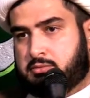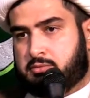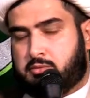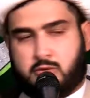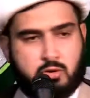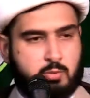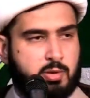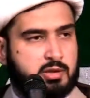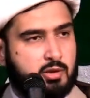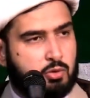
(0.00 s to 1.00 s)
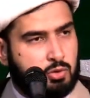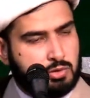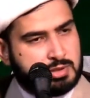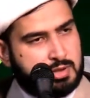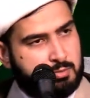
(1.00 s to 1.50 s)
About the
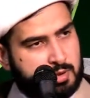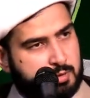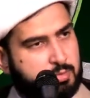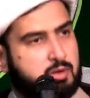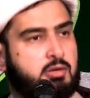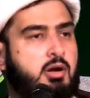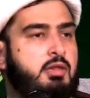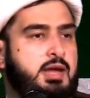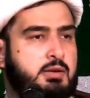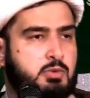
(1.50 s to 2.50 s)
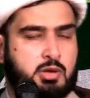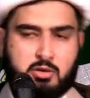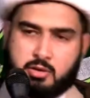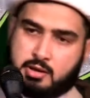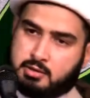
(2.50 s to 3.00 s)
ghusl, about the burial, all that, we
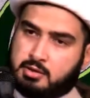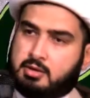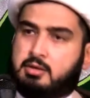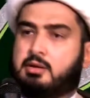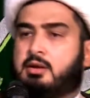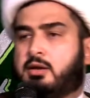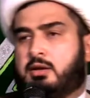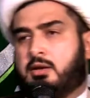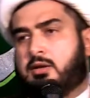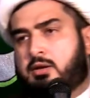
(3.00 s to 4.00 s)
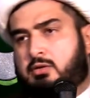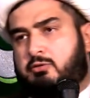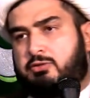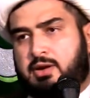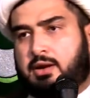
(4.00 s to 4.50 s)
learned that in
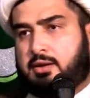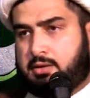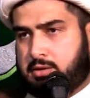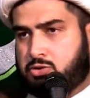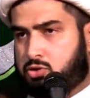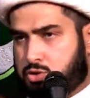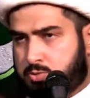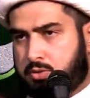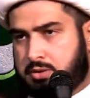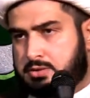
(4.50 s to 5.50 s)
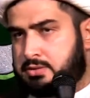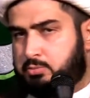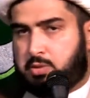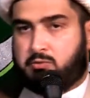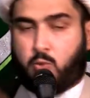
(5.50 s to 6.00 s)
fiqh, jurisprudence.
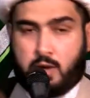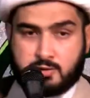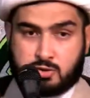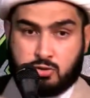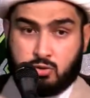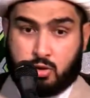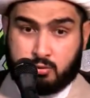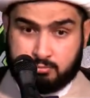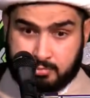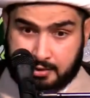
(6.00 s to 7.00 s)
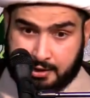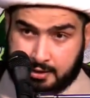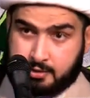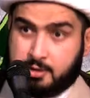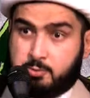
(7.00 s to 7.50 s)
But once you are
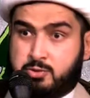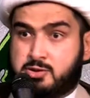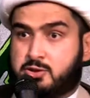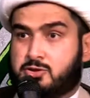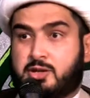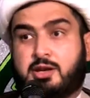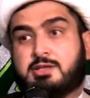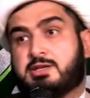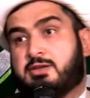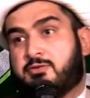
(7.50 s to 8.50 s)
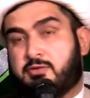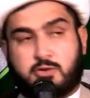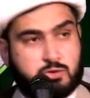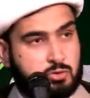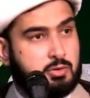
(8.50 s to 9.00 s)
in the position, is a different
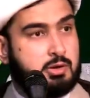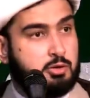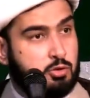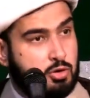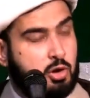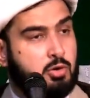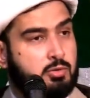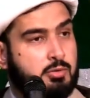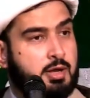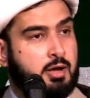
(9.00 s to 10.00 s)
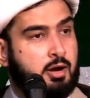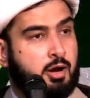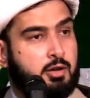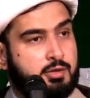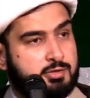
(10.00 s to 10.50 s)
story. You know
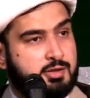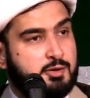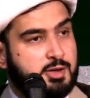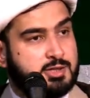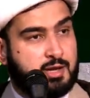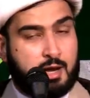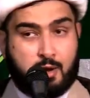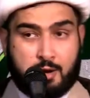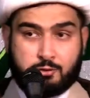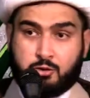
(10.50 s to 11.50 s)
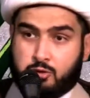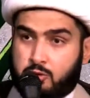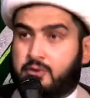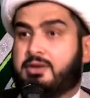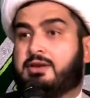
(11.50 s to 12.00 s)
all the theories and now how to do it,